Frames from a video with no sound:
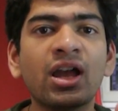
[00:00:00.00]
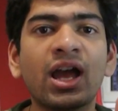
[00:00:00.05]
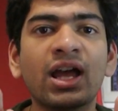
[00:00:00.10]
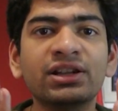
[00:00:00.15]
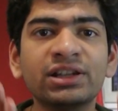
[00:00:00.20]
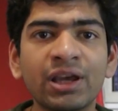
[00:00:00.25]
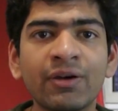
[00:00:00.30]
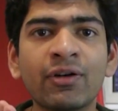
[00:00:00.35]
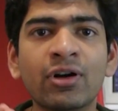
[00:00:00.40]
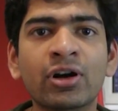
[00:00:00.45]

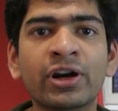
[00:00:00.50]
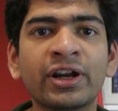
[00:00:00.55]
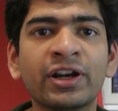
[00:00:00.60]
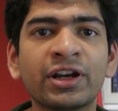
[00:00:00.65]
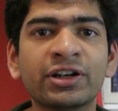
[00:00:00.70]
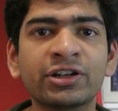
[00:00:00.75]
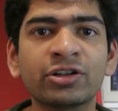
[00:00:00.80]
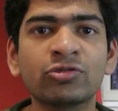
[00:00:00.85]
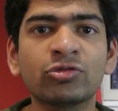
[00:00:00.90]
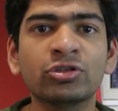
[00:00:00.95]
And they were
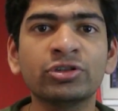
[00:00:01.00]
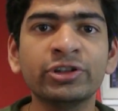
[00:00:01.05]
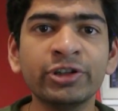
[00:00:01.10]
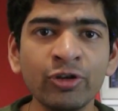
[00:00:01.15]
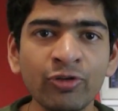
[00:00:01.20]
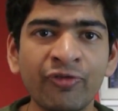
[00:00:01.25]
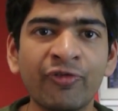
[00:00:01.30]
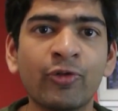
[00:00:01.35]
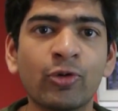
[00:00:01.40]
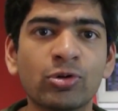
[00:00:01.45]
related to
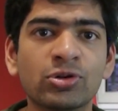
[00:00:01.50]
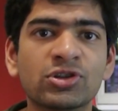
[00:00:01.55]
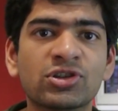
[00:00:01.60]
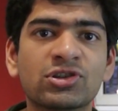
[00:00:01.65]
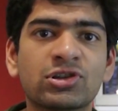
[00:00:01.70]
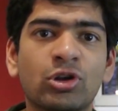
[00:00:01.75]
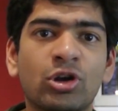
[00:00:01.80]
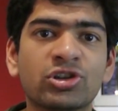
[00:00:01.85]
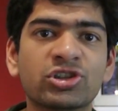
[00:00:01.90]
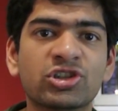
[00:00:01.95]
new
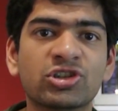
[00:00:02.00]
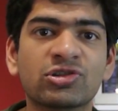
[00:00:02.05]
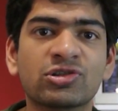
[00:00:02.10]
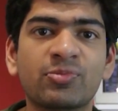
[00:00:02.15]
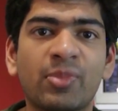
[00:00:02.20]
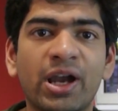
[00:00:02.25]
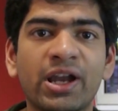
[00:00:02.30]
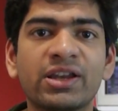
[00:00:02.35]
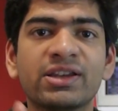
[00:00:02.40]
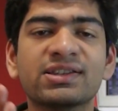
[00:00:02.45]
phones launched
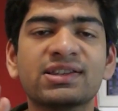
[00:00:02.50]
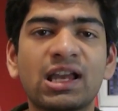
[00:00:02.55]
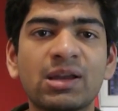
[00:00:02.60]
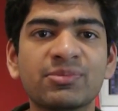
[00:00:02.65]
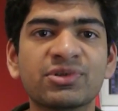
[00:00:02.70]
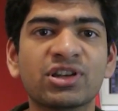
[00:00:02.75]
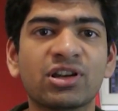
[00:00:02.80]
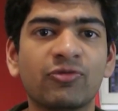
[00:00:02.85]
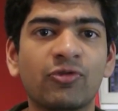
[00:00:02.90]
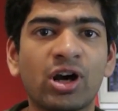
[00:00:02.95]
by
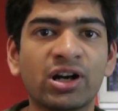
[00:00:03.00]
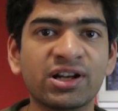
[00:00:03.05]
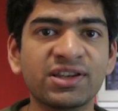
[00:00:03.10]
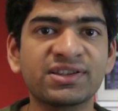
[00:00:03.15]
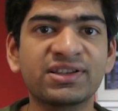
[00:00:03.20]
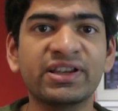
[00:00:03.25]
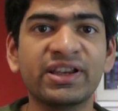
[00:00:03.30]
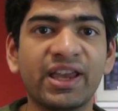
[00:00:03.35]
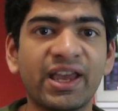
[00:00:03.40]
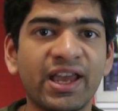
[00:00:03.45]
Samsung. One
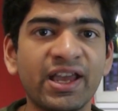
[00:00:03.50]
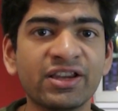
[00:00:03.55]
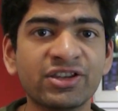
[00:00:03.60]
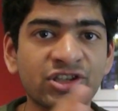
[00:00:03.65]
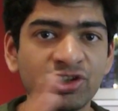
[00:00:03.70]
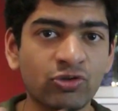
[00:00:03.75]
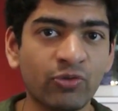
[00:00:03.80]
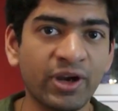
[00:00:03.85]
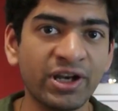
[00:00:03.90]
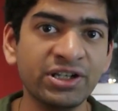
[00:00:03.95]
is the
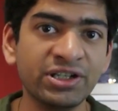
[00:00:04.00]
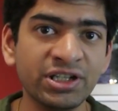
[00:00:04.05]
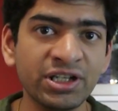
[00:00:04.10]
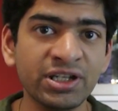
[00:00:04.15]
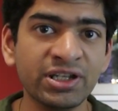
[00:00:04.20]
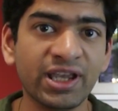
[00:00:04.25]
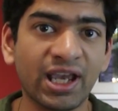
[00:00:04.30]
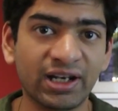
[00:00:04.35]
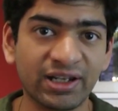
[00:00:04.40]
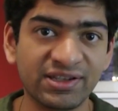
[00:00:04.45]

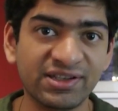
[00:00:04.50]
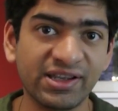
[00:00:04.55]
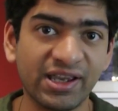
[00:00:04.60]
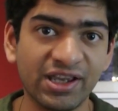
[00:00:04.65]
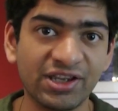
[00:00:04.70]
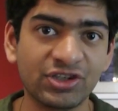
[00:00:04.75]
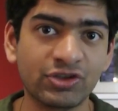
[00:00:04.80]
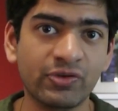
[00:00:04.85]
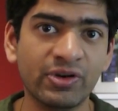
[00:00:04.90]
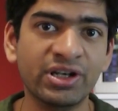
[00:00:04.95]
S20, Galaxy
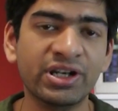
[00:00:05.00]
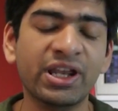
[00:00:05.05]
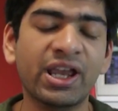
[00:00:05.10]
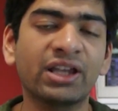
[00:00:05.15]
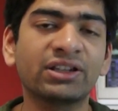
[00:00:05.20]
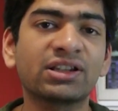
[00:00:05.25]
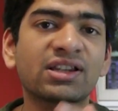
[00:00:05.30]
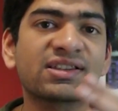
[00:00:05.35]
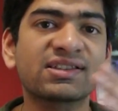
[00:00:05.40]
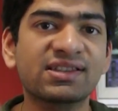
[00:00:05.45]
S20,
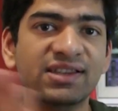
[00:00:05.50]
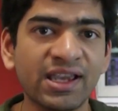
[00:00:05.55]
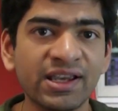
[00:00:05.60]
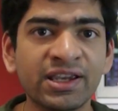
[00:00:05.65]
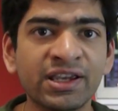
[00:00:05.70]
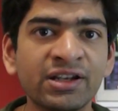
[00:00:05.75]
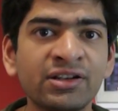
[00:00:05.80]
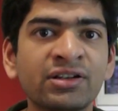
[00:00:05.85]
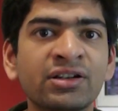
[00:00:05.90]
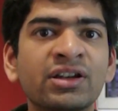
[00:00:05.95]
and the
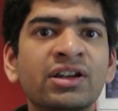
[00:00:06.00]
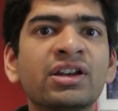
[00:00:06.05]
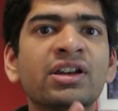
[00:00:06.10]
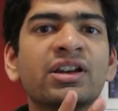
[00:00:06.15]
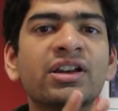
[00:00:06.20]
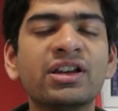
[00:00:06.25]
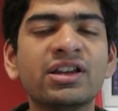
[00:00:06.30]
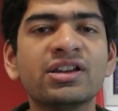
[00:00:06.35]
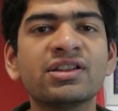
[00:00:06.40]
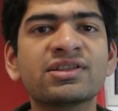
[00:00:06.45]
second
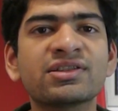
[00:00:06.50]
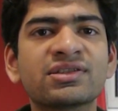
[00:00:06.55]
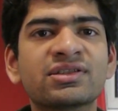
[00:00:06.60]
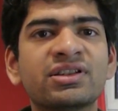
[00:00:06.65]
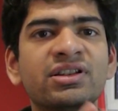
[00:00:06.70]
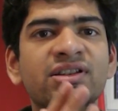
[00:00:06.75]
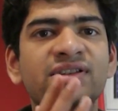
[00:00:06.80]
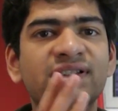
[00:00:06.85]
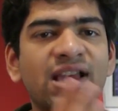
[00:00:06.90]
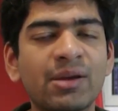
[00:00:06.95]
is
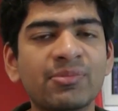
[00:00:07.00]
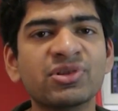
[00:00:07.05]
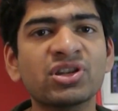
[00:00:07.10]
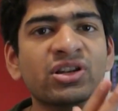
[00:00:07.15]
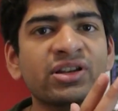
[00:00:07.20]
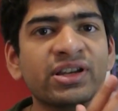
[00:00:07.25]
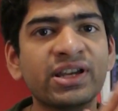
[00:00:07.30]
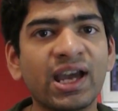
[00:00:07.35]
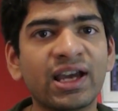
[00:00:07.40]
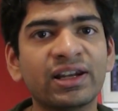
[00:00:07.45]
the
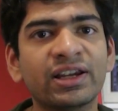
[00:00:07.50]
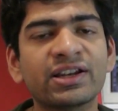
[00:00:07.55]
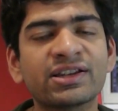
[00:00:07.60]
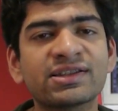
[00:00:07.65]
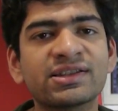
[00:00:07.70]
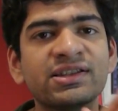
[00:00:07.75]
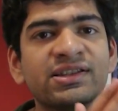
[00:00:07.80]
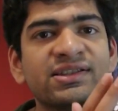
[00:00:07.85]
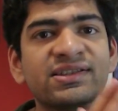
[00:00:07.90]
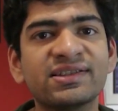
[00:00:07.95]
Samsung
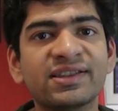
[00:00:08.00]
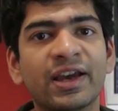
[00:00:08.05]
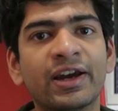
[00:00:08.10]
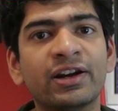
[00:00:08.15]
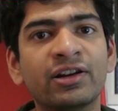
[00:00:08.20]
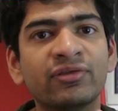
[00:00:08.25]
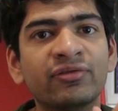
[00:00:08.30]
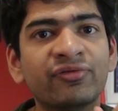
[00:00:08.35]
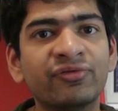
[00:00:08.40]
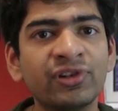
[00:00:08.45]
Galaxy
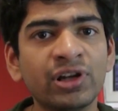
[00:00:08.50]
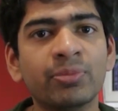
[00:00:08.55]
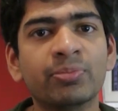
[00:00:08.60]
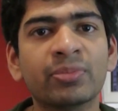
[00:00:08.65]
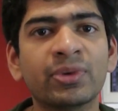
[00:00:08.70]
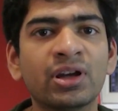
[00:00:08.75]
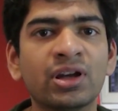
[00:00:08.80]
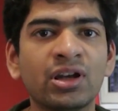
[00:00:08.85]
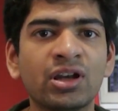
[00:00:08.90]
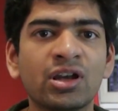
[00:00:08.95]
Z Flip.